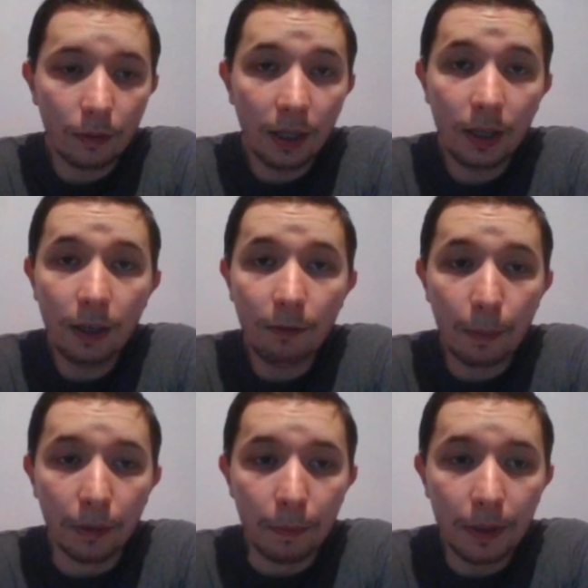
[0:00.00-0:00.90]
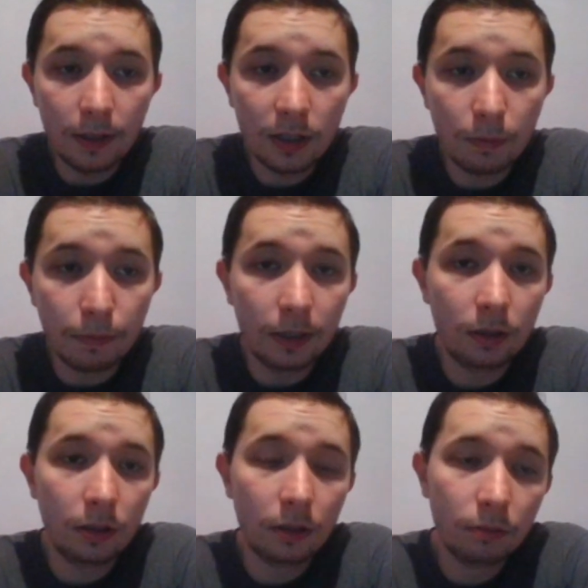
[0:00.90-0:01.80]
He gave up a piece,
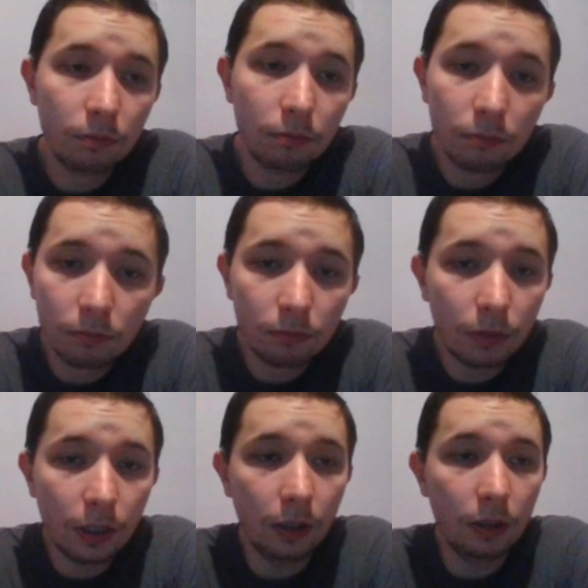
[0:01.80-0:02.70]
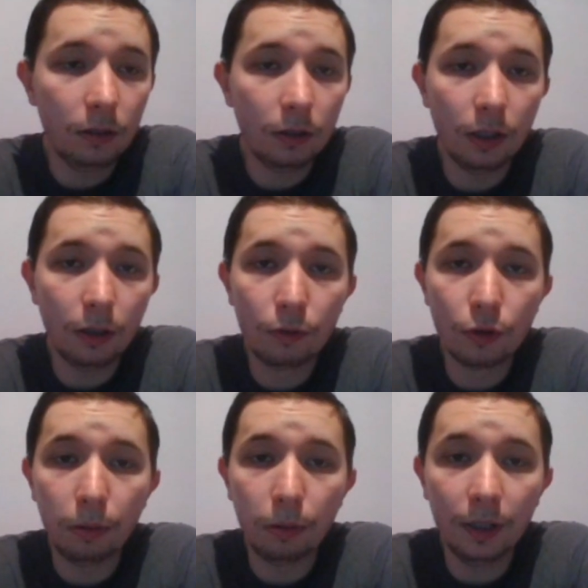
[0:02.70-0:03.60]
but he
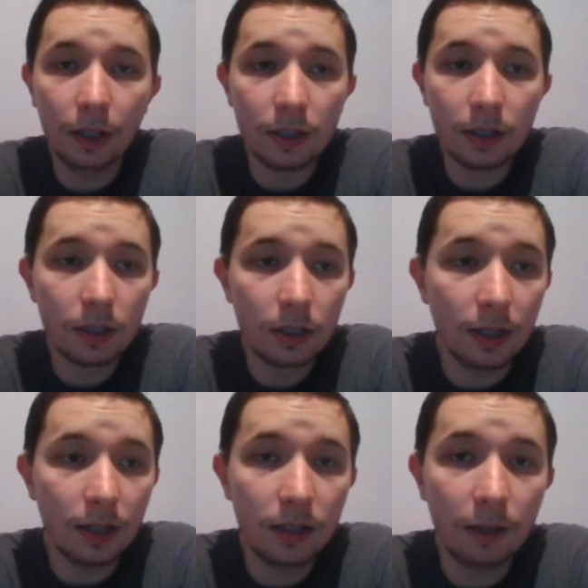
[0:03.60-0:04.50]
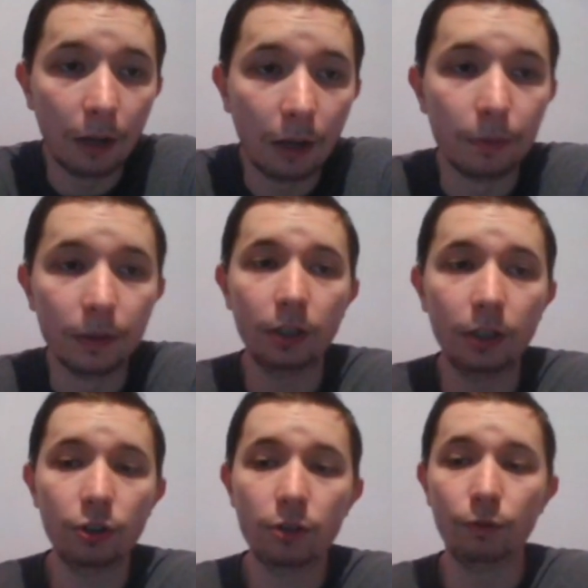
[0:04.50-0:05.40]
completes his development. He
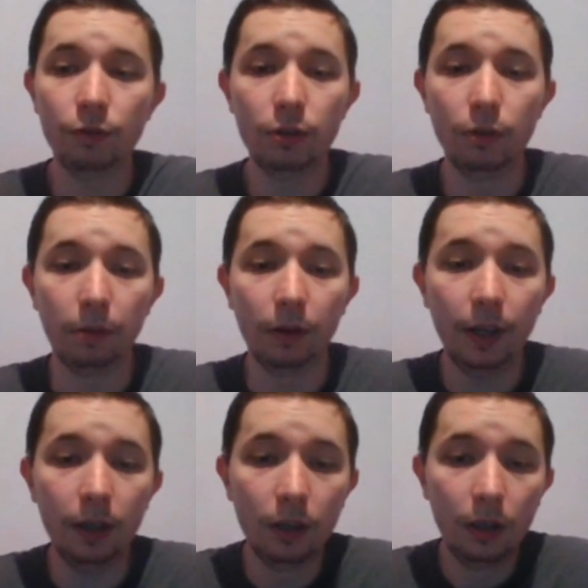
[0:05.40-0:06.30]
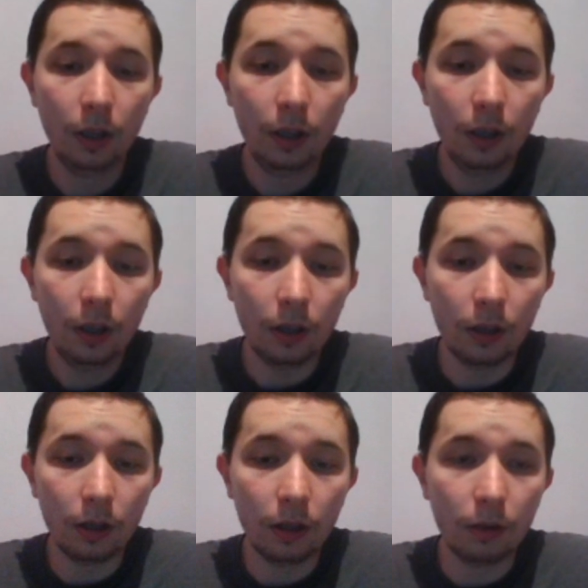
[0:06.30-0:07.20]
just wants to play
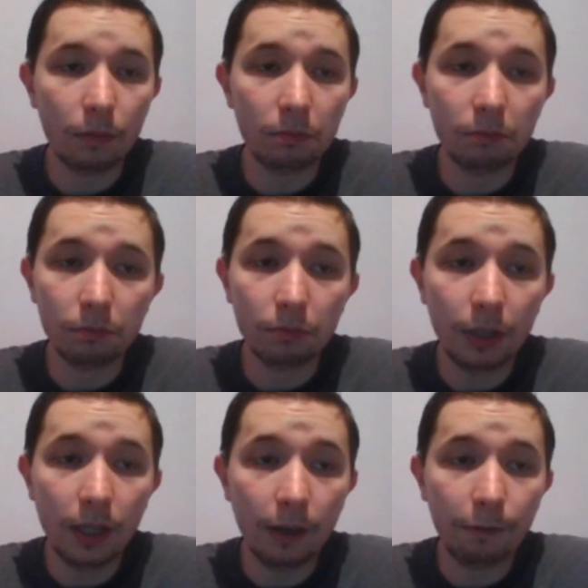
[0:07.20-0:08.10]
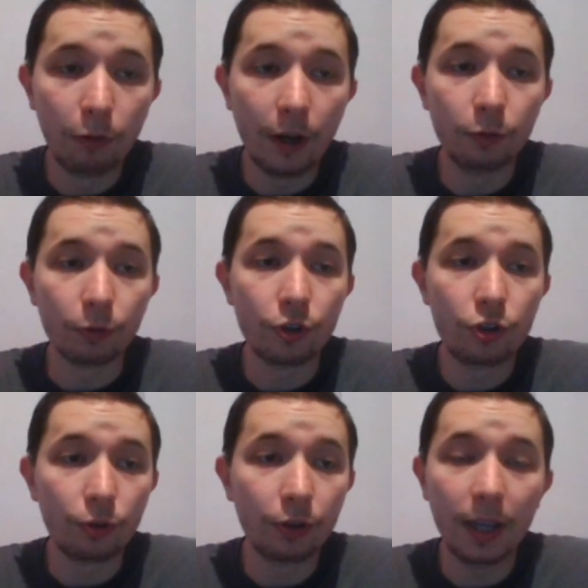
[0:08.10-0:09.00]
king f1 or
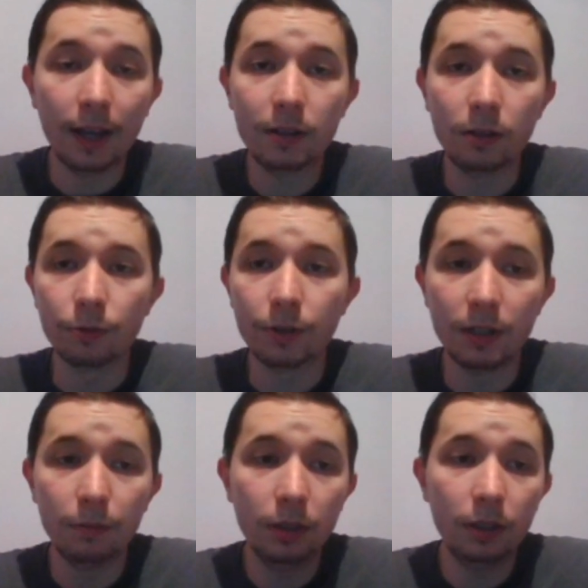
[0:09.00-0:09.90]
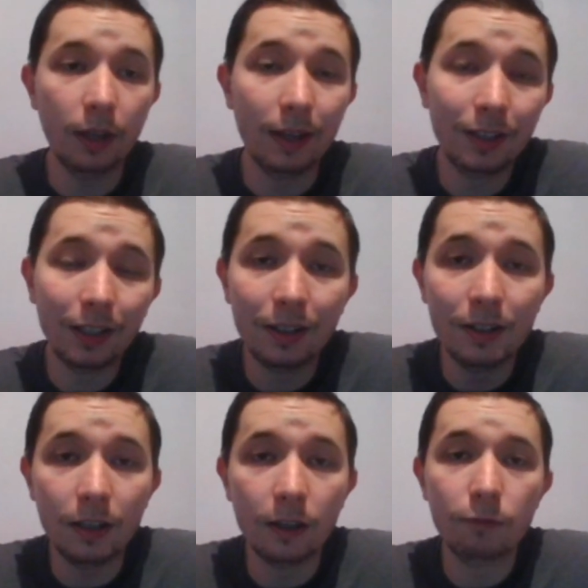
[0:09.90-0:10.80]
short castle or something, and then his
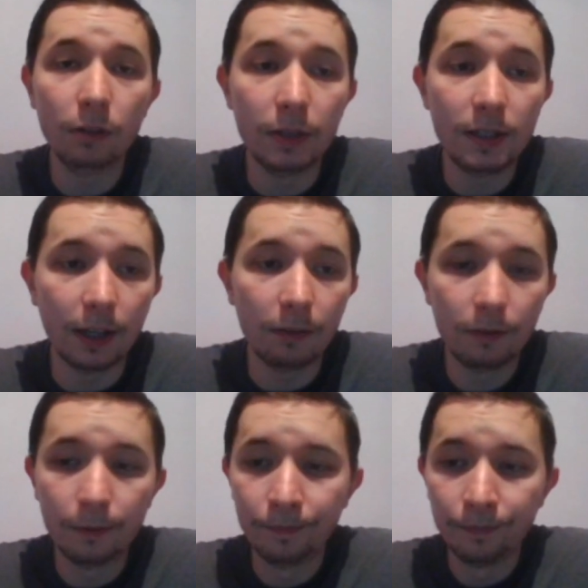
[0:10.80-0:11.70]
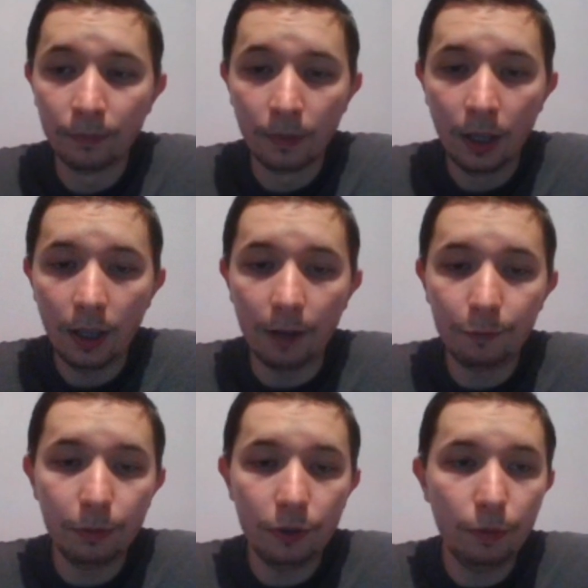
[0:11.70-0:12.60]
king will be safe.
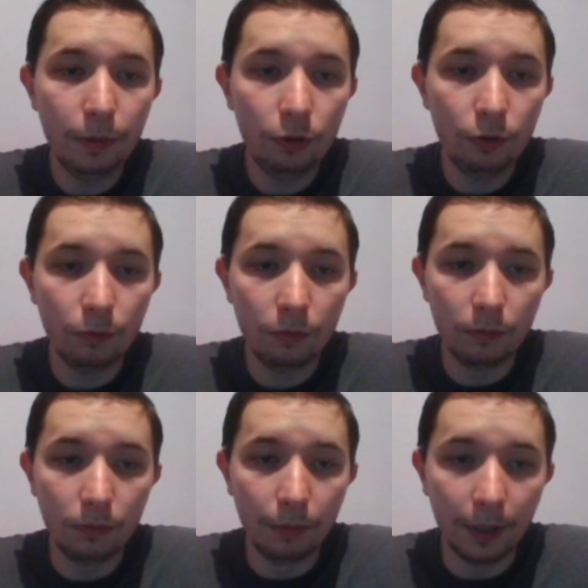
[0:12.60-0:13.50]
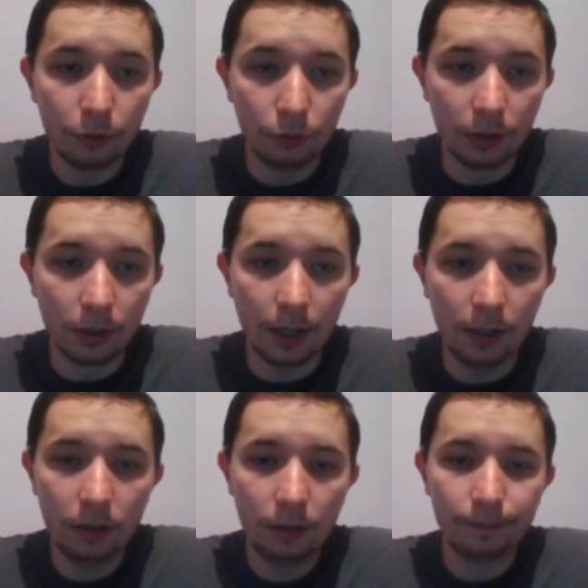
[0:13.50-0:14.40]
After bishop e2, black took the knight.